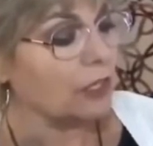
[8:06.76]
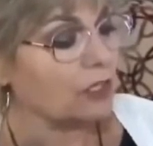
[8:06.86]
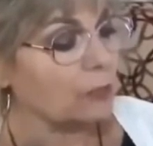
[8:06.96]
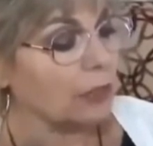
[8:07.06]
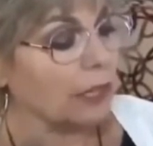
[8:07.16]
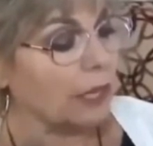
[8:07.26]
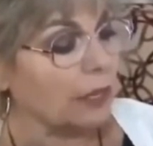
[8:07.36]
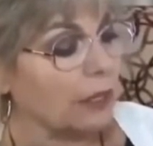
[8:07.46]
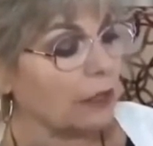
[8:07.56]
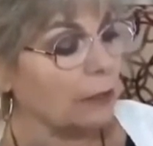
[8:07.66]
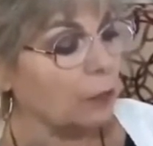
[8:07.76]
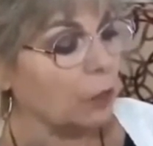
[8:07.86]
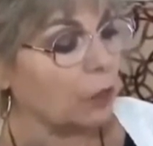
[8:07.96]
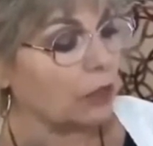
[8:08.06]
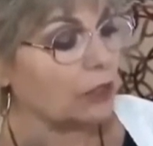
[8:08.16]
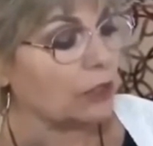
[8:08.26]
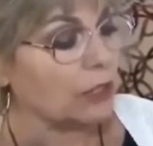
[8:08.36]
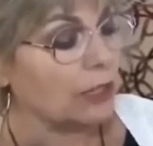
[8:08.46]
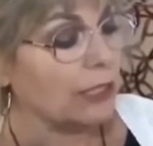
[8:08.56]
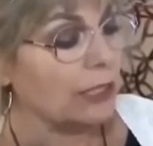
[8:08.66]
the dust mechanically
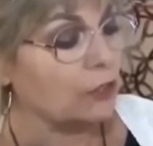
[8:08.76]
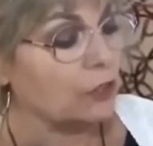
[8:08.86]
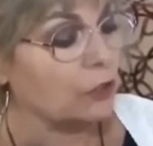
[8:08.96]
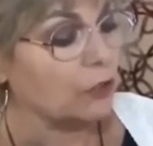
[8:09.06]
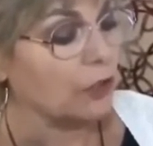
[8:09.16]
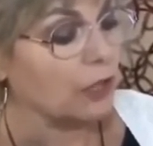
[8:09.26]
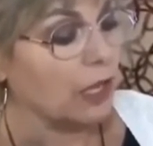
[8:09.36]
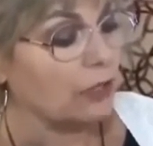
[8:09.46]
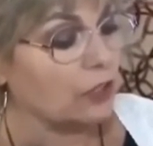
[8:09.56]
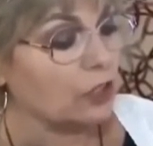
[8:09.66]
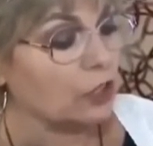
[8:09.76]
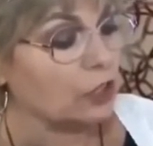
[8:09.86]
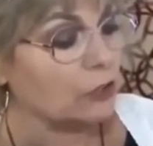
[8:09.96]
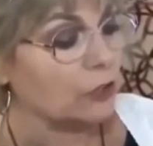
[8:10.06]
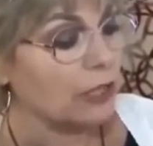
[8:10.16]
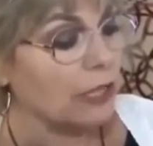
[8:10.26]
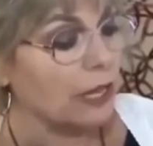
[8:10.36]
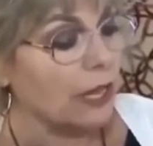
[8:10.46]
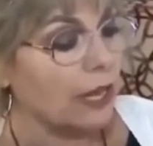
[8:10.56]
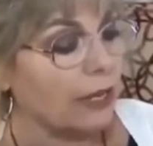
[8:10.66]
bores into the lung tissue
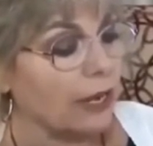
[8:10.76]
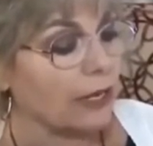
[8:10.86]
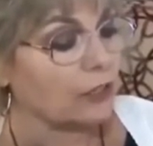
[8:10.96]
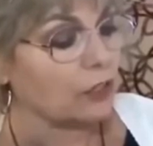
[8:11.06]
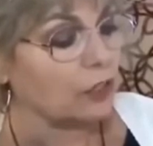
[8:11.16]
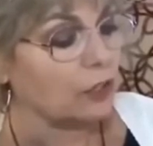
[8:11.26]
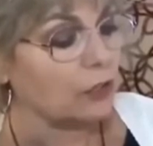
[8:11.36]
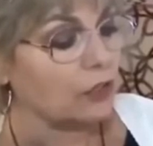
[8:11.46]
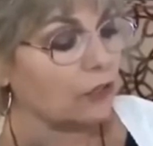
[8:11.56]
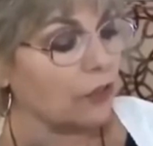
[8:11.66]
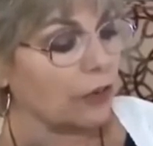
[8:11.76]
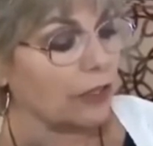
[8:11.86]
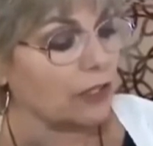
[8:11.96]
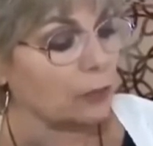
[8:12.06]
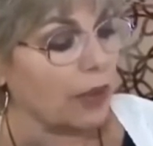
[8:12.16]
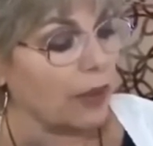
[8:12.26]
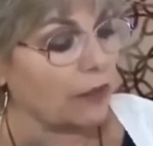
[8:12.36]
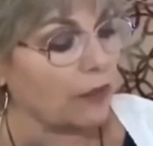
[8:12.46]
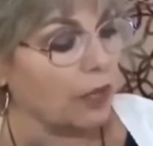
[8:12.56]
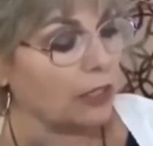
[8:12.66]
and executes various
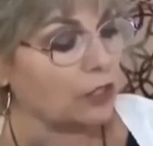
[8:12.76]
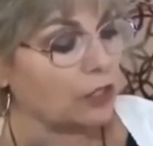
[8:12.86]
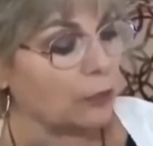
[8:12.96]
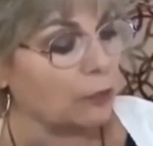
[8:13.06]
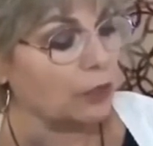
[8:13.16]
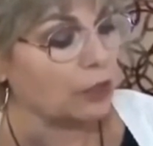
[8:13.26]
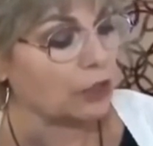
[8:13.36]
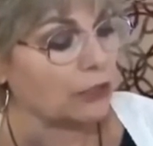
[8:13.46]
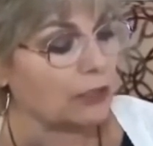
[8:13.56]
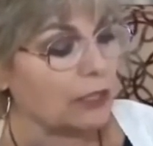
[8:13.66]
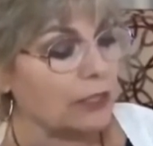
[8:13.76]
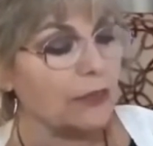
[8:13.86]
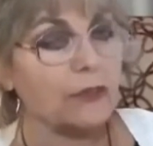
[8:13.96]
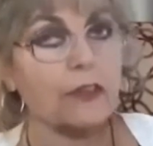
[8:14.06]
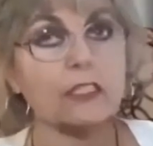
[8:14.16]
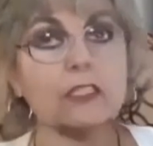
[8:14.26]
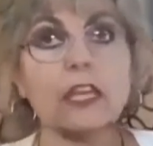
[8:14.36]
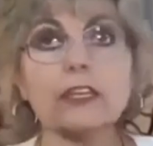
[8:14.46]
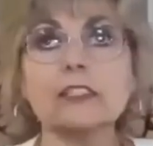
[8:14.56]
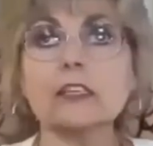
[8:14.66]
pathological missions. They
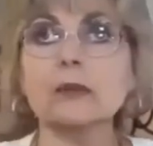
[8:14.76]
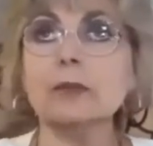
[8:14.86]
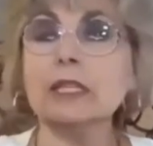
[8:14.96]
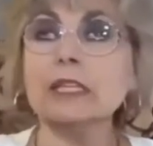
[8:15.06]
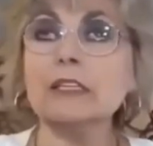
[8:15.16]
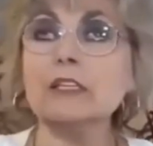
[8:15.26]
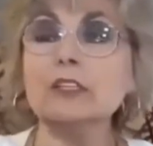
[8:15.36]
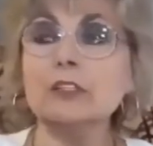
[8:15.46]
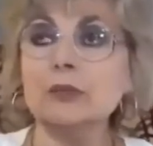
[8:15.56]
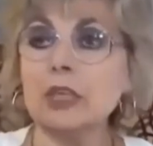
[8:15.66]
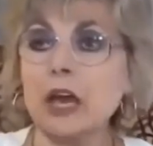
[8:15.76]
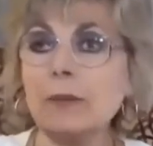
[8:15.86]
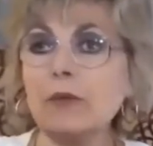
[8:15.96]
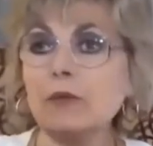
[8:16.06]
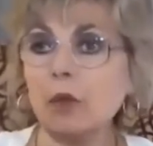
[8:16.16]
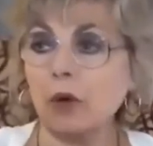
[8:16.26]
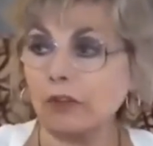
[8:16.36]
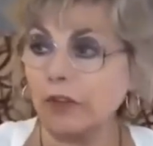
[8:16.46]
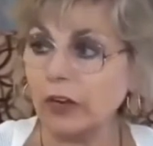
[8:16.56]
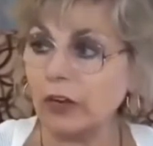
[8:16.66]
say it's a completely new type of
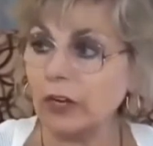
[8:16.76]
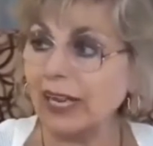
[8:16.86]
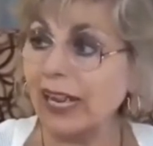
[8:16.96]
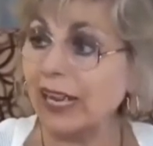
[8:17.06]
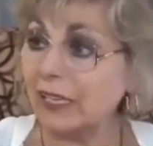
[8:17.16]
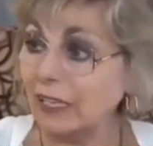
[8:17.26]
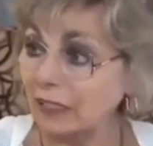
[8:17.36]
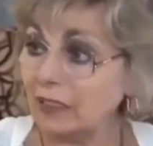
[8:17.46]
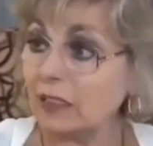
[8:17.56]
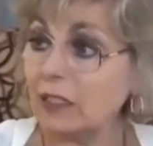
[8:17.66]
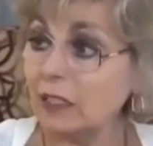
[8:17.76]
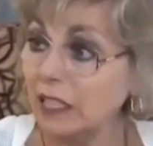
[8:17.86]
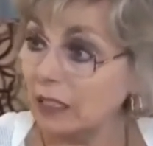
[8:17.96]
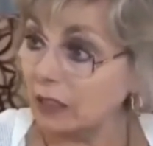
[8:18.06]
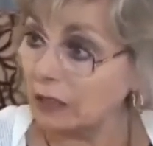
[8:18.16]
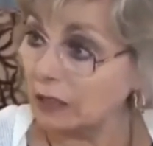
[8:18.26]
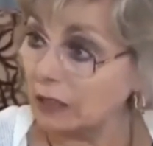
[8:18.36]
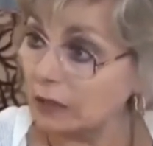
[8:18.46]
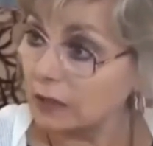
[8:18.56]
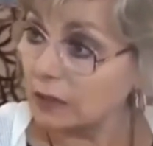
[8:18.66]
warfare, and it is legal.
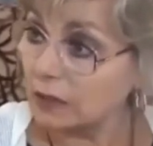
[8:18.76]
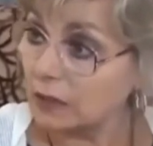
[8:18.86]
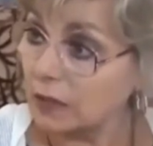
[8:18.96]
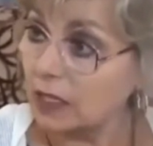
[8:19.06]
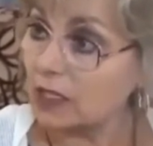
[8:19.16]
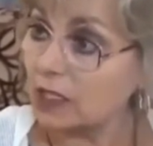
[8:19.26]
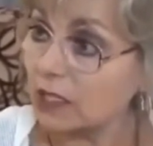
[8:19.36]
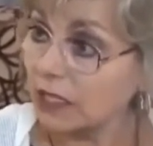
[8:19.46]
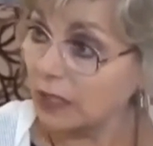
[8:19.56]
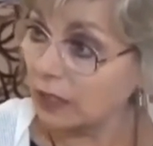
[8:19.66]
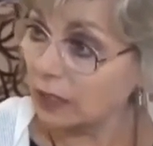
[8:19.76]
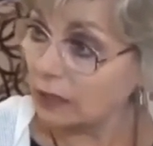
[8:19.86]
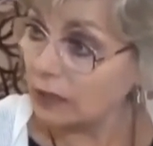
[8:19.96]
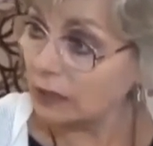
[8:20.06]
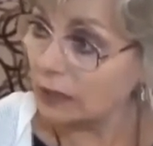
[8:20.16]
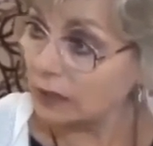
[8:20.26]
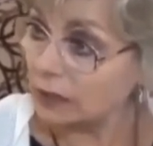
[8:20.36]
It's legal.